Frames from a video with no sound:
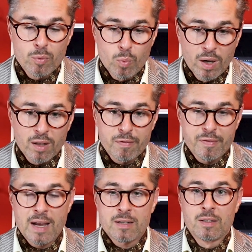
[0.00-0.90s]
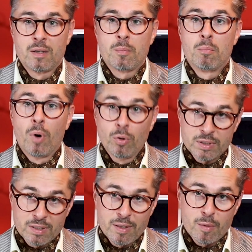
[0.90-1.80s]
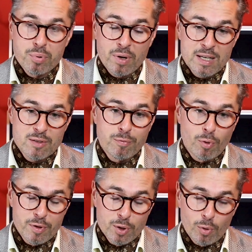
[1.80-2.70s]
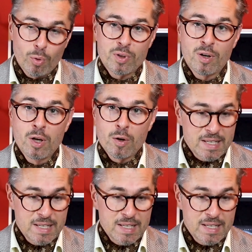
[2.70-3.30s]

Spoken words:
it will affect mostly the price for the older,